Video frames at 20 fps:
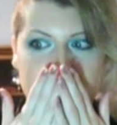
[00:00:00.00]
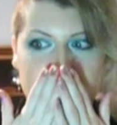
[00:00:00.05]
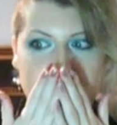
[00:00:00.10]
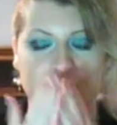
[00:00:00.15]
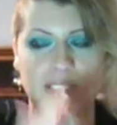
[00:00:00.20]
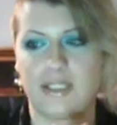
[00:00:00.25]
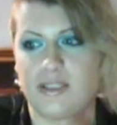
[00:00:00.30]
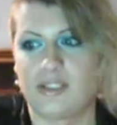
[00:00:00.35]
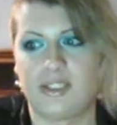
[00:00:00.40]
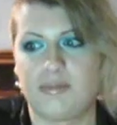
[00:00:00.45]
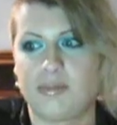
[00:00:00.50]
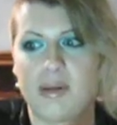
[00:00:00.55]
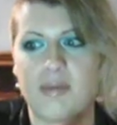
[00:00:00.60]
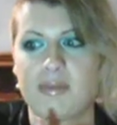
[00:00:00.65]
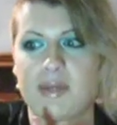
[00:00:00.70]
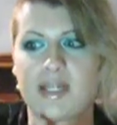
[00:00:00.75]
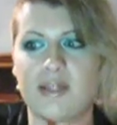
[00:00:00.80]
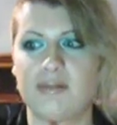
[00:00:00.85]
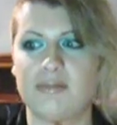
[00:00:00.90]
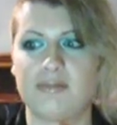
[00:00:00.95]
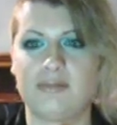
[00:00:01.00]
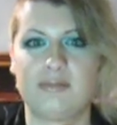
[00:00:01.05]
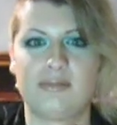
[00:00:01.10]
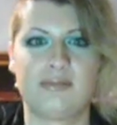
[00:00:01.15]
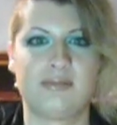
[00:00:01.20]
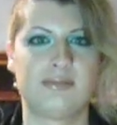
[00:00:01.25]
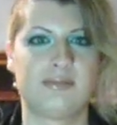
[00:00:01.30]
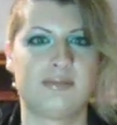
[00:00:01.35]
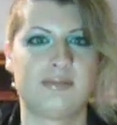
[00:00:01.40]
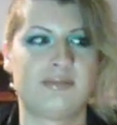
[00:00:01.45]
So it's just pumpkin.
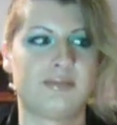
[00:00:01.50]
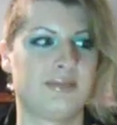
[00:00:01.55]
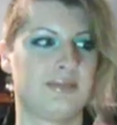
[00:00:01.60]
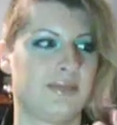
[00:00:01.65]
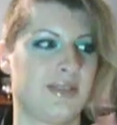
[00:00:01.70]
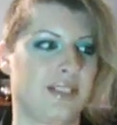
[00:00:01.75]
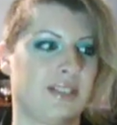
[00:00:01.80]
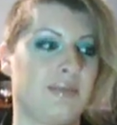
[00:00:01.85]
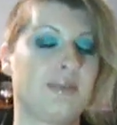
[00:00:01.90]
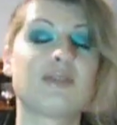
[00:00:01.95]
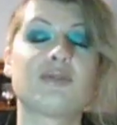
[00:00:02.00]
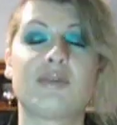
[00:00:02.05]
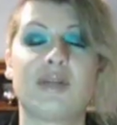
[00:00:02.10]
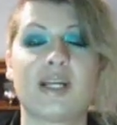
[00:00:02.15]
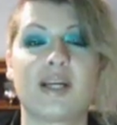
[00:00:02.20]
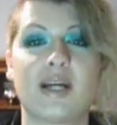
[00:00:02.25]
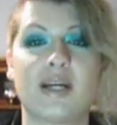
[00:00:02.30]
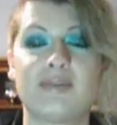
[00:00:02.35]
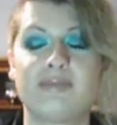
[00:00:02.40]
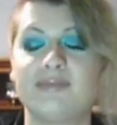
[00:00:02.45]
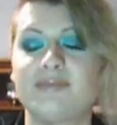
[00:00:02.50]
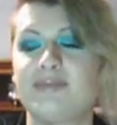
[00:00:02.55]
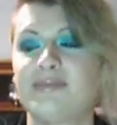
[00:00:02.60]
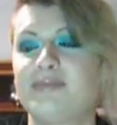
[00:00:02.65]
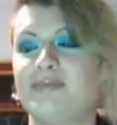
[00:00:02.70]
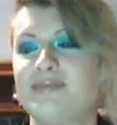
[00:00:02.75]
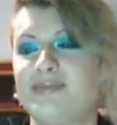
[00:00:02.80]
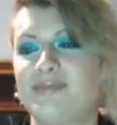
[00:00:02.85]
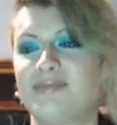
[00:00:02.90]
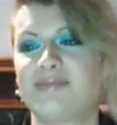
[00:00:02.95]
It smells really good.
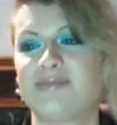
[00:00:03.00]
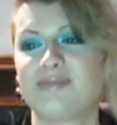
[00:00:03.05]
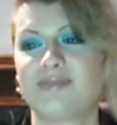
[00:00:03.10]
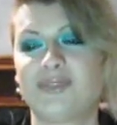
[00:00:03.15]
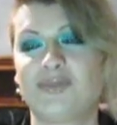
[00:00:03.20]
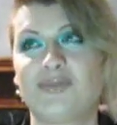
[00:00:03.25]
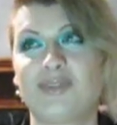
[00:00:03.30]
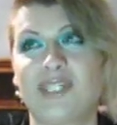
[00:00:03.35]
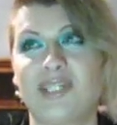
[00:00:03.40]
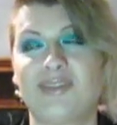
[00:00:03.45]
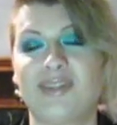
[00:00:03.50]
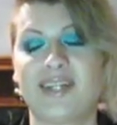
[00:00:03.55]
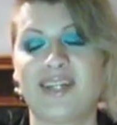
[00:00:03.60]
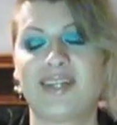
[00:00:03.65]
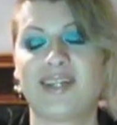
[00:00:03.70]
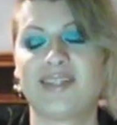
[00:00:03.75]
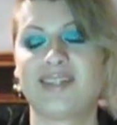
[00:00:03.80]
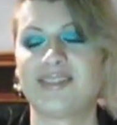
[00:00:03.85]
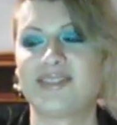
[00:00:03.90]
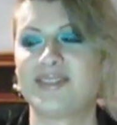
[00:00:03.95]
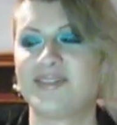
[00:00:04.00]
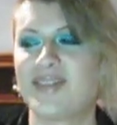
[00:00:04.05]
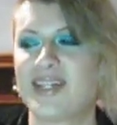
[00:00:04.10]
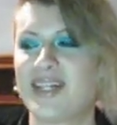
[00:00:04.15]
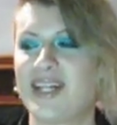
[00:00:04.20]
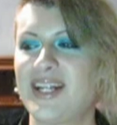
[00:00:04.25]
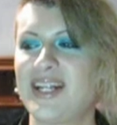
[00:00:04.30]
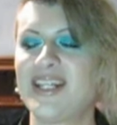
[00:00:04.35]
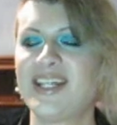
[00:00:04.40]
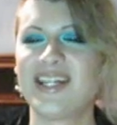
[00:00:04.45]
Really good. Oh
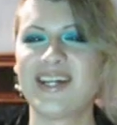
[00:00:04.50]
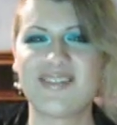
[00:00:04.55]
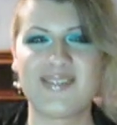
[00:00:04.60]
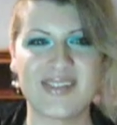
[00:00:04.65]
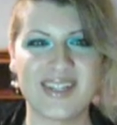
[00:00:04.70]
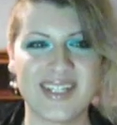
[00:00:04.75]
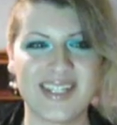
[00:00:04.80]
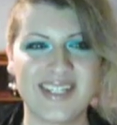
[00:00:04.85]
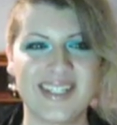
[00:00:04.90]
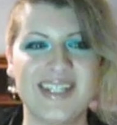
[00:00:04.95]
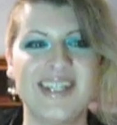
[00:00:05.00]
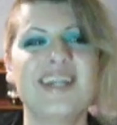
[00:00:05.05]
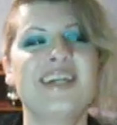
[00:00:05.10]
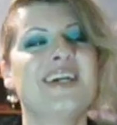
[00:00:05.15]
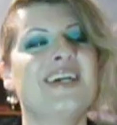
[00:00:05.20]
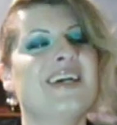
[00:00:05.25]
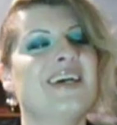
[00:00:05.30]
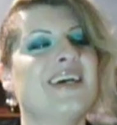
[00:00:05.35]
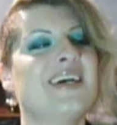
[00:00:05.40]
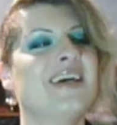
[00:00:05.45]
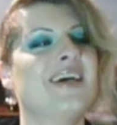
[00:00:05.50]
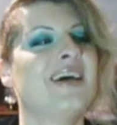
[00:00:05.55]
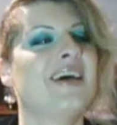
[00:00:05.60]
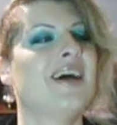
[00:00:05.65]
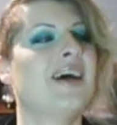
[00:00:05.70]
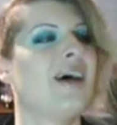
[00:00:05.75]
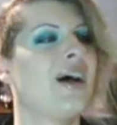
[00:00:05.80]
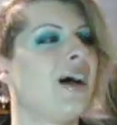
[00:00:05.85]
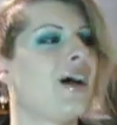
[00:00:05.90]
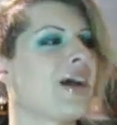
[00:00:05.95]
my god, I love it.
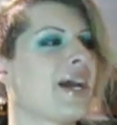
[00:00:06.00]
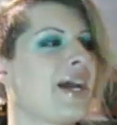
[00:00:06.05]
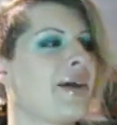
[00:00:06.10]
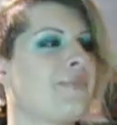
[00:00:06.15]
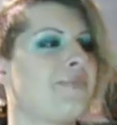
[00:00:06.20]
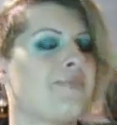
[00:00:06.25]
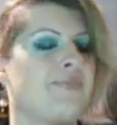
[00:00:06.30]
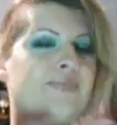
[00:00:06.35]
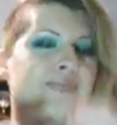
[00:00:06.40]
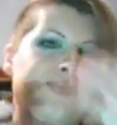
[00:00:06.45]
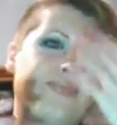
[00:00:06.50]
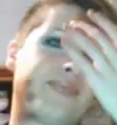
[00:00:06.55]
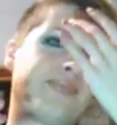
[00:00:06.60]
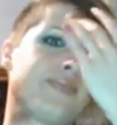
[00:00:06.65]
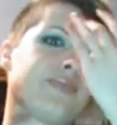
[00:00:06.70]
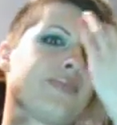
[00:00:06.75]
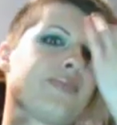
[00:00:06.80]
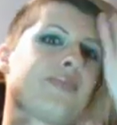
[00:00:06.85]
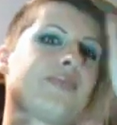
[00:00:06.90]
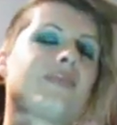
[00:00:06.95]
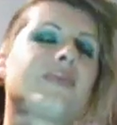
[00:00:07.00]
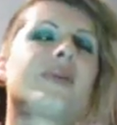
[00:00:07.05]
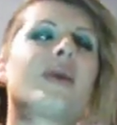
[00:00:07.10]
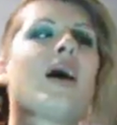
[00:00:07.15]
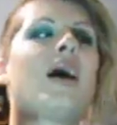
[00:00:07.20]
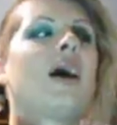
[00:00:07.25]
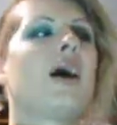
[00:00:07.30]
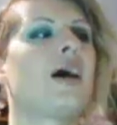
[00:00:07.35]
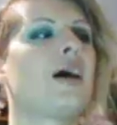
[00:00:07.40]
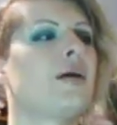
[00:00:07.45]
Okay.
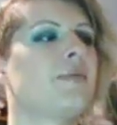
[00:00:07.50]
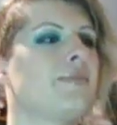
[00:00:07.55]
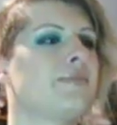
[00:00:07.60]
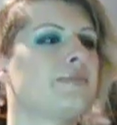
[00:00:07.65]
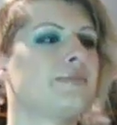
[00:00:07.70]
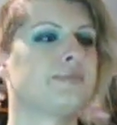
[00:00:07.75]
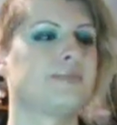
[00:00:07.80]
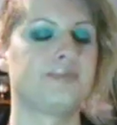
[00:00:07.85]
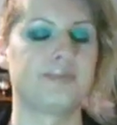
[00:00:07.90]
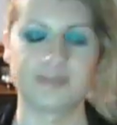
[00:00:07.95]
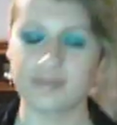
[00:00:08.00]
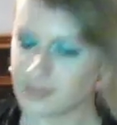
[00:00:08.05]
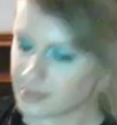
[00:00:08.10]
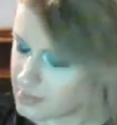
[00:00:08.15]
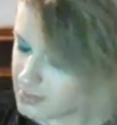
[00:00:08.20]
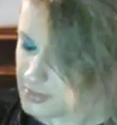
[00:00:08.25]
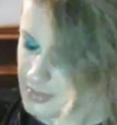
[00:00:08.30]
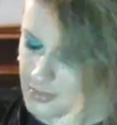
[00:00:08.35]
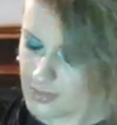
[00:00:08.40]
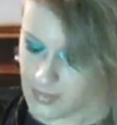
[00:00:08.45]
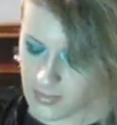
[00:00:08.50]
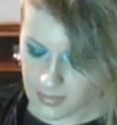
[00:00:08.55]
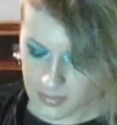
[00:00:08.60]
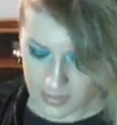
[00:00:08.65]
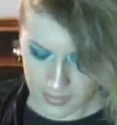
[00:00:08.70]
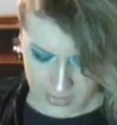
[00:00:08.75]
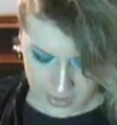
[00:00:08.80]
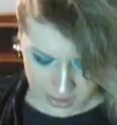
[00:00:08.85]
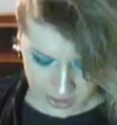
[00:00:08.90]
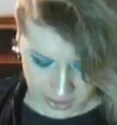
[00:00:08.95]
Um.
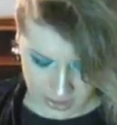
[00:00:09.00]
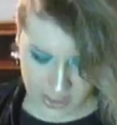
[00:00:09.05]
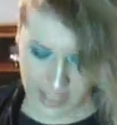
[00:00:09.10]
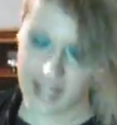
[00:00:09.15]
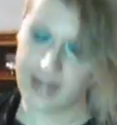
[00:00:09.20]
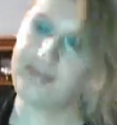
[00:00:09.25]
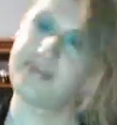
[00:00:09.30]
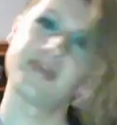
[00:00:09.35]
So yeah,